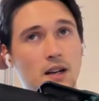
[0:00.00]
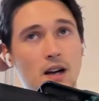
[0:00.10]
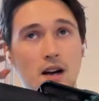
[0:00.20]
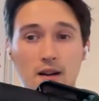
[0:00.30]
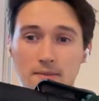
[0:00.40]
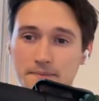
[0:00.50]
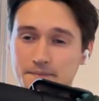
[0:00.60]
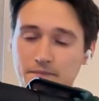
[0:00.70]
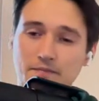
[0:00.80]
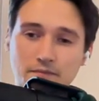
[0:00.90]
Uh,
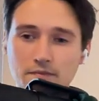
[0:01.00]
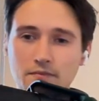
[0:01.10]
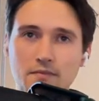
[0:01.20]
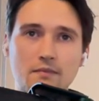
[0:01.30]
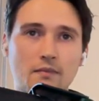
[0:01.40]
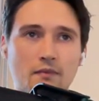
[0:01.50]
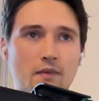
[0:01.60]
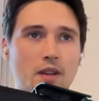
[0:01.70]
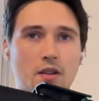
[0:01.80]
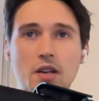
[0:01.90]

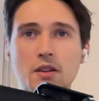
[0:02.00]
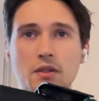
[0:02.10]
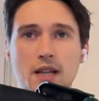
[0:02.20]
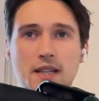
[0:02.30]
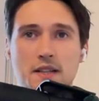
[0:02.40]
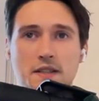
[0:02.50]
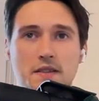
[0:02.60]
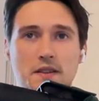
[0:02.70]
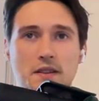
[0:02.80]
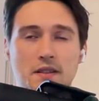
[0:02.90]
you can do it like this,
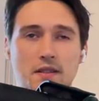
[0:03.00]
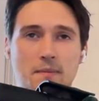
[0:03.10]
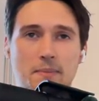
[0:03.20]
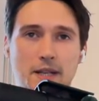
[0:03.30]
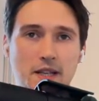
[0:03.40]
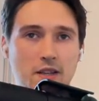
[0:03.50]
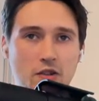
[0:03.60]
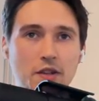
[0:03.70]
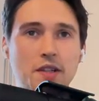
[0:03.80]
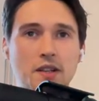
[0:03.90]
but
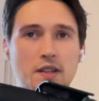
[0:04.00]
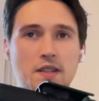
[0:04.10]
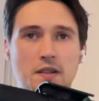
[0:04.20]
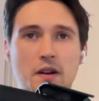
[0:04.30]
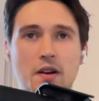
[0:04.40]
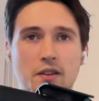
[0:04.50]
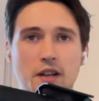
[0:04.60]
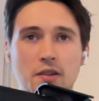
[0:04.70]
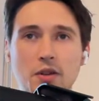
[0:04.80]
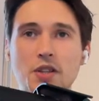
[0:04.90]
don't start
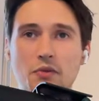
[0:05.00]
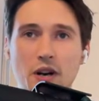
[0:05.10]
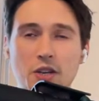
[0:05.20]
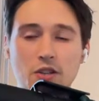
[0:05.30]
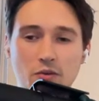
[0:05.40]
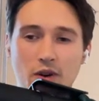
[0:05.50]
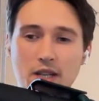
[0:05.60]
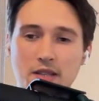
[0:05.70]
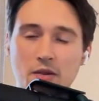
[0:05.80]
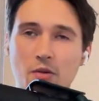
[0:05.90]
and don't rush into
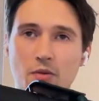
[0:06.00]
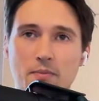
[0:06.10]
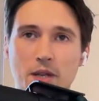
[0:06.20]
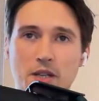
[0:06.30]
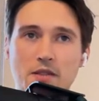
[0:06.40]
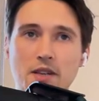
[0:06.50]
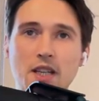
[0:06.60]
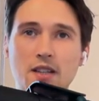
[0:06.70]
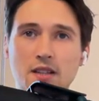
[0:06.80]
writing code because you need